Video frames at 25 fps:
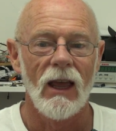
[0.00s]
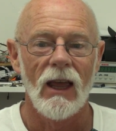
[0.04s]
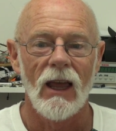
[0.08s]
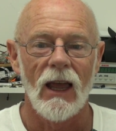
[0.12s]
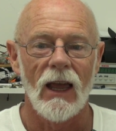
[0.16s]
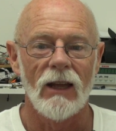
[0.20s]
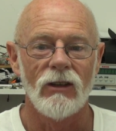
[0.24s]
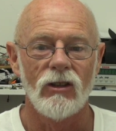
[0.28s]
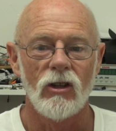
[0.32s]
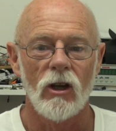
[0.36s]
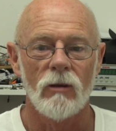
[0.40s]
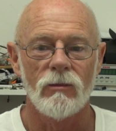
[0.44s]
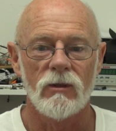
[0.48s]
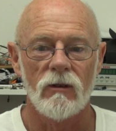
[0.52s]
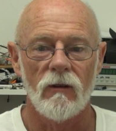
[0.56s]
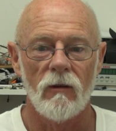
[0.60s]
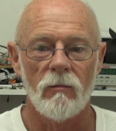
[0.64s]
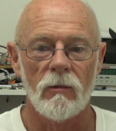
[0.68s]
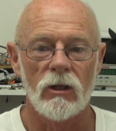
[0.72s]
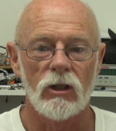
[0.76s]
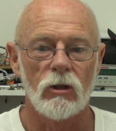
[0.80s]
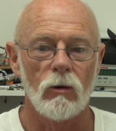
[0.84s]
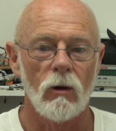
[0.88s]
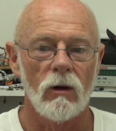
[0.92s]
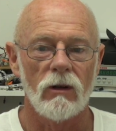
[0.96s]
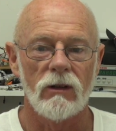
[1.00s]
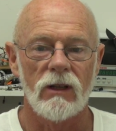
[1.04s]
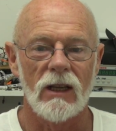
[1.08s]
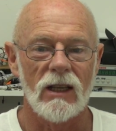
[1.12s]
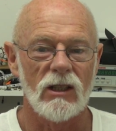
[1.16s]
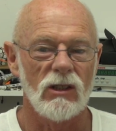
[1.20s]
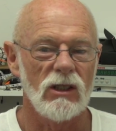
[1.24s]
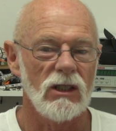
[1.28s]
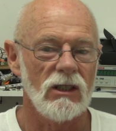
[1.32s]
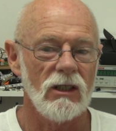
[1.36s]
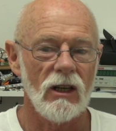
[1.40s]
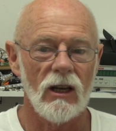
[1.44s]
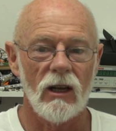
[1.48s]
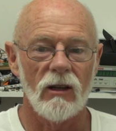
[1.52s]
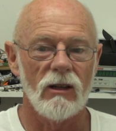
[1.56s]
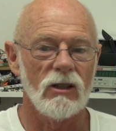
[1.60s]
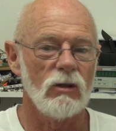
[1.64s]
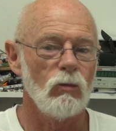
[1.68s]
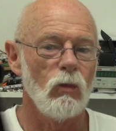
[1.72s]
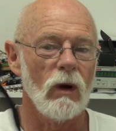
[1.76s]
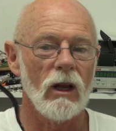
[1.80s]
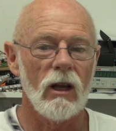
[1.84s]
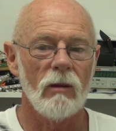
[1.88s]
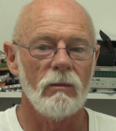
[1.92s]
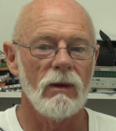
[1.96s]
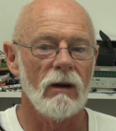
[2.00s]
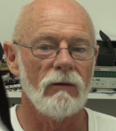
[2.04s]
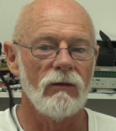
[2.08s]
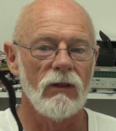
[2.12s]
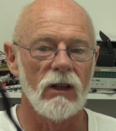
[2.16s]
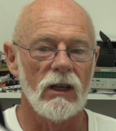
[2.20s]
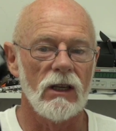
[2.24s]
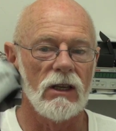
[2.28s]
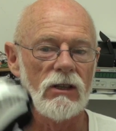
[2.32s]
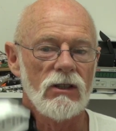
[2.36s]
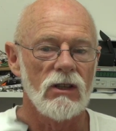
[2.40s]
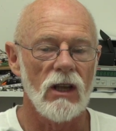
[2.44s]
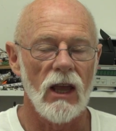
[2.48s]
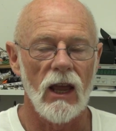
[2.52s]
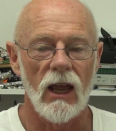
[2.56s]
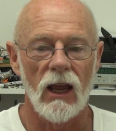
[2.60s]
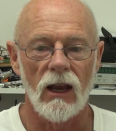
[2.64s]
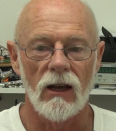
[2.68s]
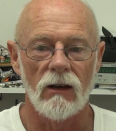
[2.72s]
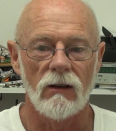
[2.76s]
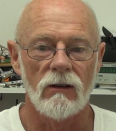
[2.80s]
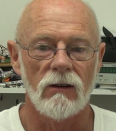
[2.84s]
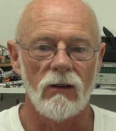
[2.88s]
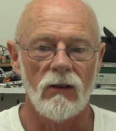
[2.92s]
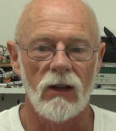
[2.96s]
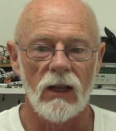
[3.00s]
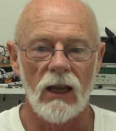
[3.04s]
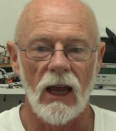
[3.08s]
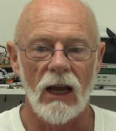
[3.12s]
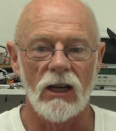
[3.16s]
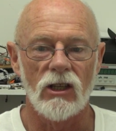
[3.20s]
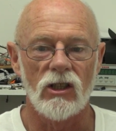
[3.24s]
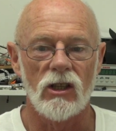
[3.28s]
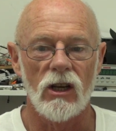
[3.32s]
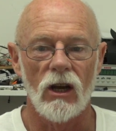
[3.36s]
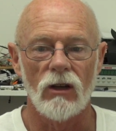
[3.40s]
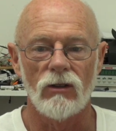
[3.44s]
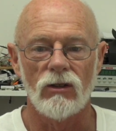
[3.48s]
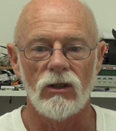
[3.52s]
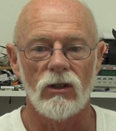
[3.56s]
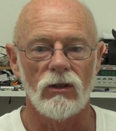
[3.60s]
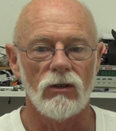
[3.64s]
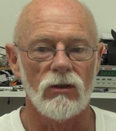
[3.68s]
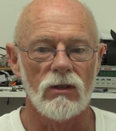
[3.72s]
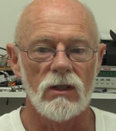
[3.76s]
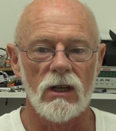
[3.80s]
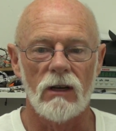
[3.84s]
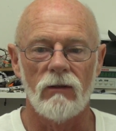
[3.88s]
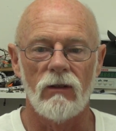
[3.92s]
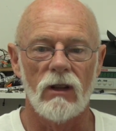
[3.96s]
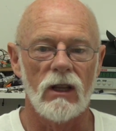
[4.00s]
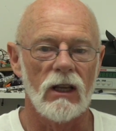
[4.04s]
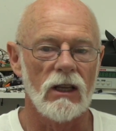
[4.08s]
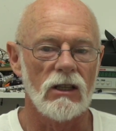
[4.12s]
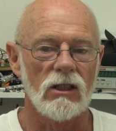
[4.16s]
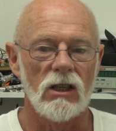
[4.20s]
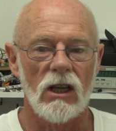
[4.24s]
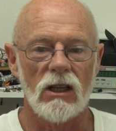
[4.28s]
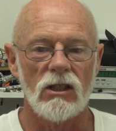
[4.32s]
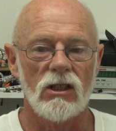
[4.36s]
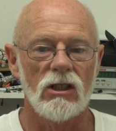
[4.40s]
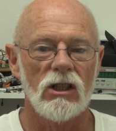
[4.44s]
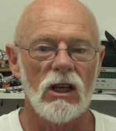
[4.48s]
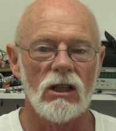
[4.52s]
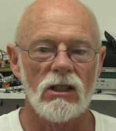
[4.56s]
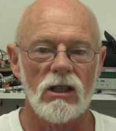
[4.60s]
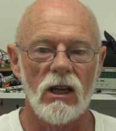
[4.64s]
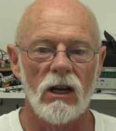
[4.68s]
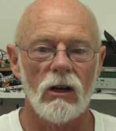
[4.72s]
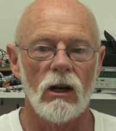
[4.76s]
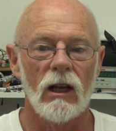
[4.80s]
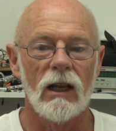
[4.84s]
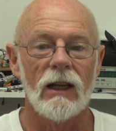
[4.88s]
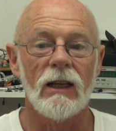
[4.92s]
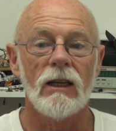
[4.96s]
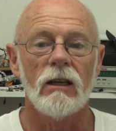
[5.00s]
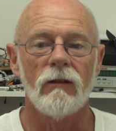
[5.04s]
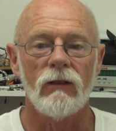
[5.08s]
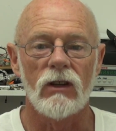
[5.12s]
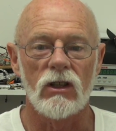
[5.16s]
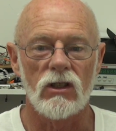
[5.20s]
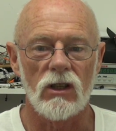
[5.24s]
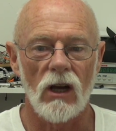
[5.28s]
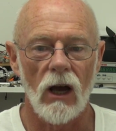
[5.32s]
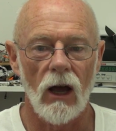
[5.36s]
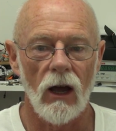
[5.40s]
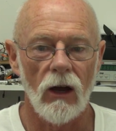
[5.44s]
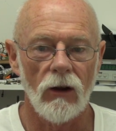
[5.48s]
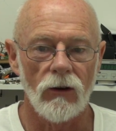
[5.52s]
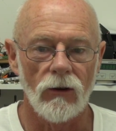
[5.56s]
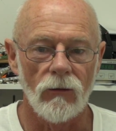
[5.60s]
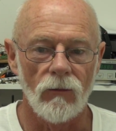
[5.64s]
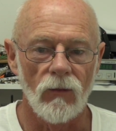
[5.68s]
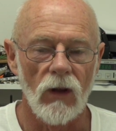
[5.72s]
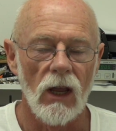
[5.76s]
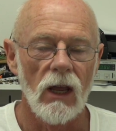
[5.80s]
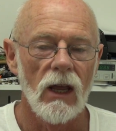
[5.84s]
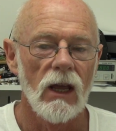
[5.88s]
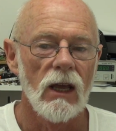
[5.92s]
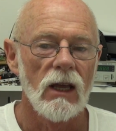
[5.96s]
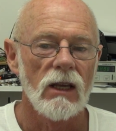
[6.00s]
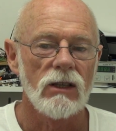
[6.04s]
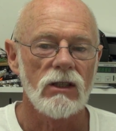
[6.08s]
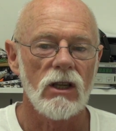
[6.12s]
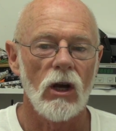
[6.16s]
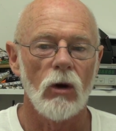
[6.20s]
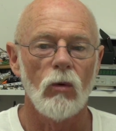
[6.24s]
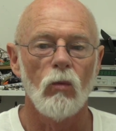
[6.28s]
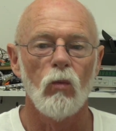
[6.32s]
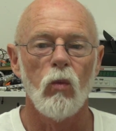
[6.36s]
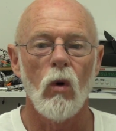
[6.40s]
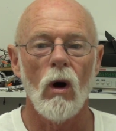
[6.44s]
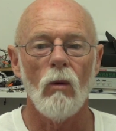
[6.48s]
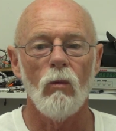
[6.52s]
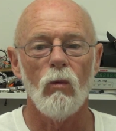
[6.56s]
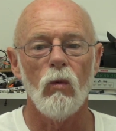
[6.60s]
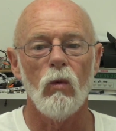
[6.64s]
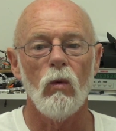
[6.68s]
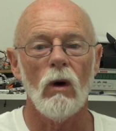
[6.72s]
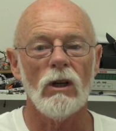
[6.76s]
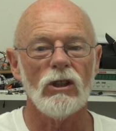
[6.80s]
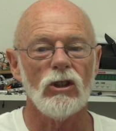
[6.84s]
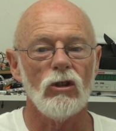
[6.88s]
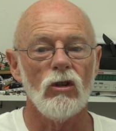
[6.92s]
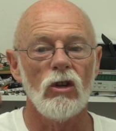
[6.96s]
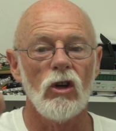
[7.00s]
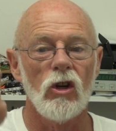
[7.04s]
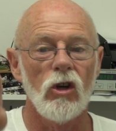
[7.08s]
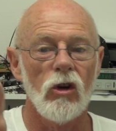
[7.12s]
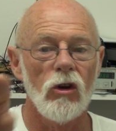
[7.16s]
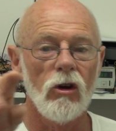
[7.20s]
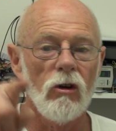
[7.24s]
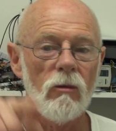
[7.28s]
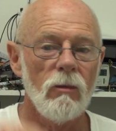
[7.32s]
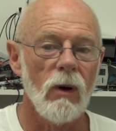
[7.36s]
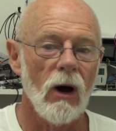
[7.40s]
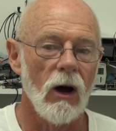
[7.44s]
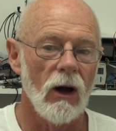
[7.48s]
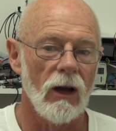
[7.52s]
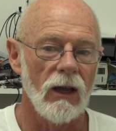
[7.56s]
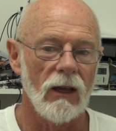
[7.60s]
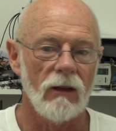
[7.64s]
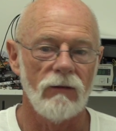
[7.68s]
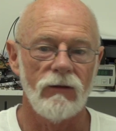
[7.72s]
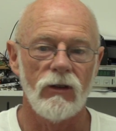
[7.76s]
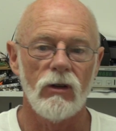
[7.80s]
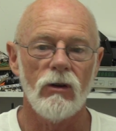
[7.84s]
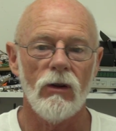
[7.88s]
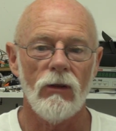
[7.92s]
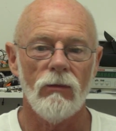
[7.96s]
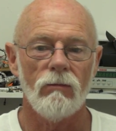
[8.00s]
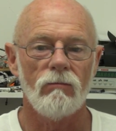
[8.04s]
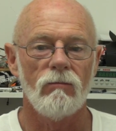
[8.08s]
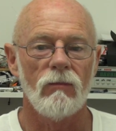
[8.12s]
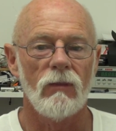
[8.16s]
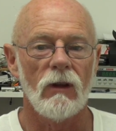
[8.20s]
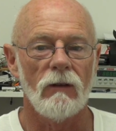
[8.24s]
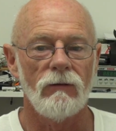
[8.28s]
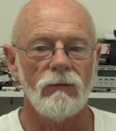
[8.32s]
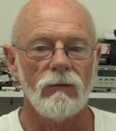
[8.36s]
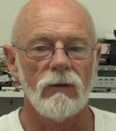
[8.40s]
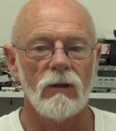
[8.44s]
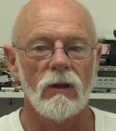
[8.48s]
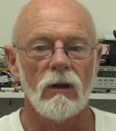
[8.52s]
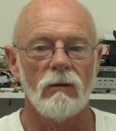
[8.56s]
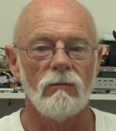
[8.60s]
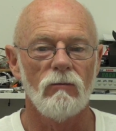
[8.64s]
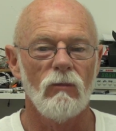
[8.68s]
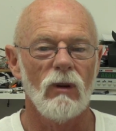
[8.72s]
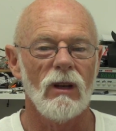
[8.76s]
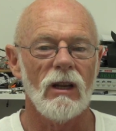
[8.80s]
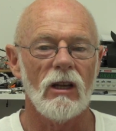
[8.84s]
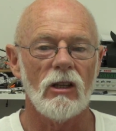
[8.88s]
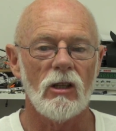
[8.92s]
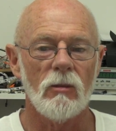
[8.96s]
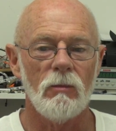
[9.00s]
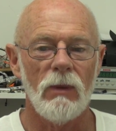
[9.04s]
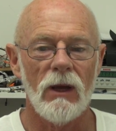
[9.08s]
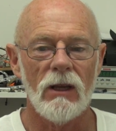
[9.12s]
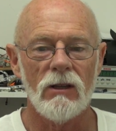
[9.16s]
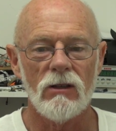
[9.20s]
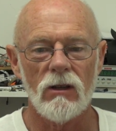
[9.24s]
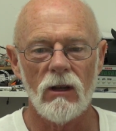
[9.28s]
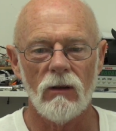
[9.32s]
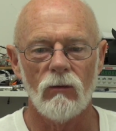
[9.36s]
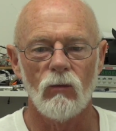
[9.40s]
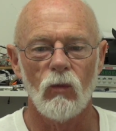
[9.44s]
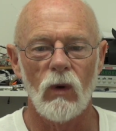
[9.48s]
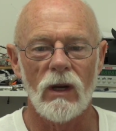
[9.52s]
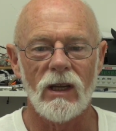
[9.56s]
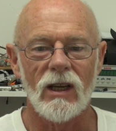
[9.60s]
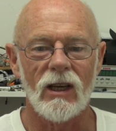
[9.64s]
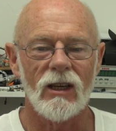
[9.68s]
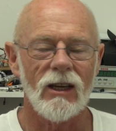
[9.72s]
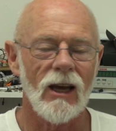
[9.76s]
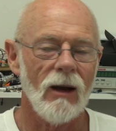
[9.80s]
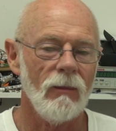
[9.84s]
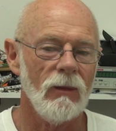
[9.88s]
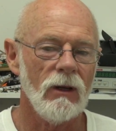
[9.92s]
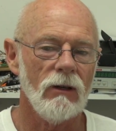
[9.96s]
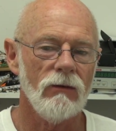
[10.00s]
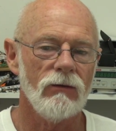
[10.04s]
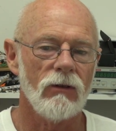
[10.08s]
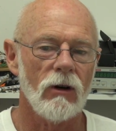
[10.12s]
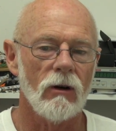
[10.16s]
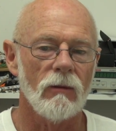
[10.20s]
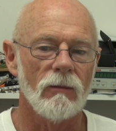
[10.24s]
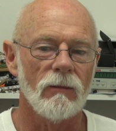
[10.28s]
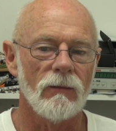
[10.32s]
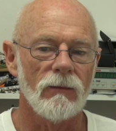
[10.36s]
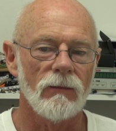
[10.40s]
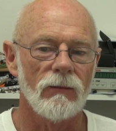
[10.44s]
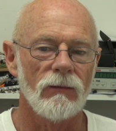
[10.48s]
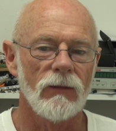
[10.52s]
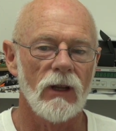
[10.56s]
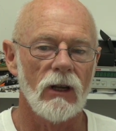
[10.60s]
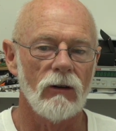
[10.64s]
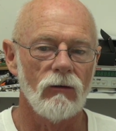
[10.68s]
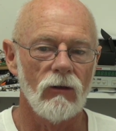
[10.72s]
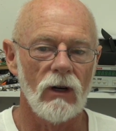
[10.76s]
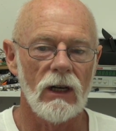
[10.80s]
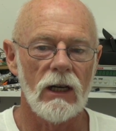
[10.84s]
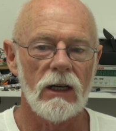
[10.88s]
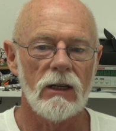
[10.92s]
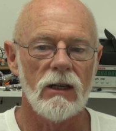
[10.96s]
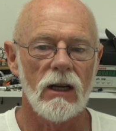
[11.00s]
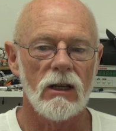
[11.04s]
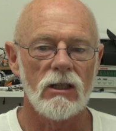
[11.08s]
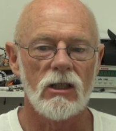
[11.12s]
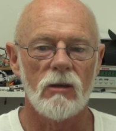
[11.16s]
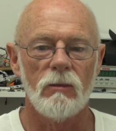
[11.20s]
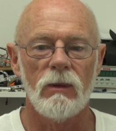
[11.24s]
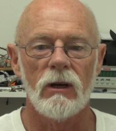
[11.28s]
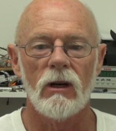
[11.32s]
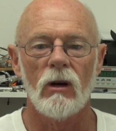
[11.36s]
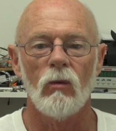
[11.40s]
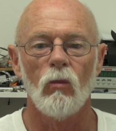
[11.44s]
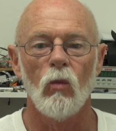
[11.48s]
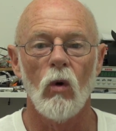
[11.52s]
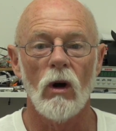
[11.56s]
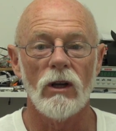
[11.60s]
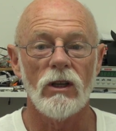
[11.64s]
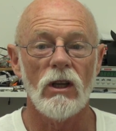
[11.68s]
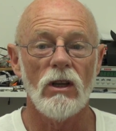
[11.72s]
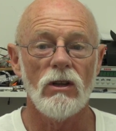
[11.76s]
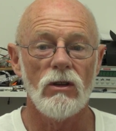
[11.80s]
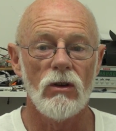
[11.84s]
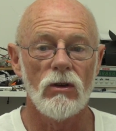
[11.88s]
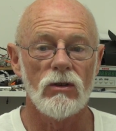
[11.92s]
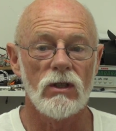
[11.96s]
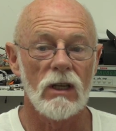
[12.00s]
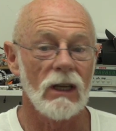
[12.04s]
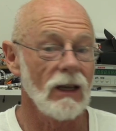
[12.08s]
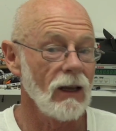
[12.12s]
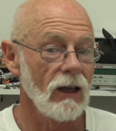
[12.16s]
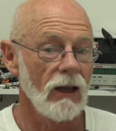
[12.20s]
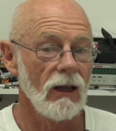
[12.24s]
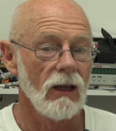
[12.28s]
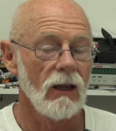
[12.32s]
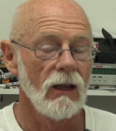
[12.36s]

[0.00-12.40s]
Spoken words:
In terms of image quality, it's well above these and the HDO2s and everything. It's just in a league of its own. So what should you buy? Well, it depends on where you're coming from. It really does depend on what you're using